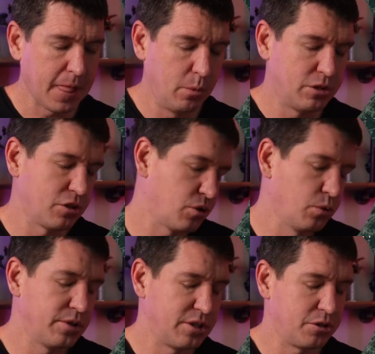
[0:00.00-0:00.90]
which the
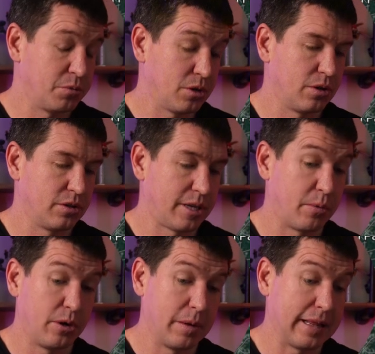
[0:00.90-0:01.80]
school systems are
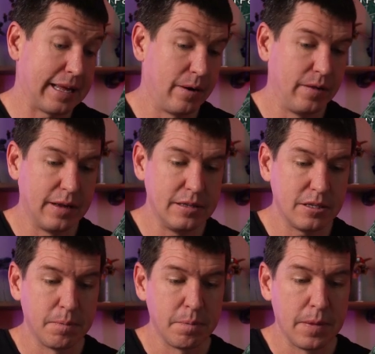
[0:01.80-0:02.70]
separated by the county lines.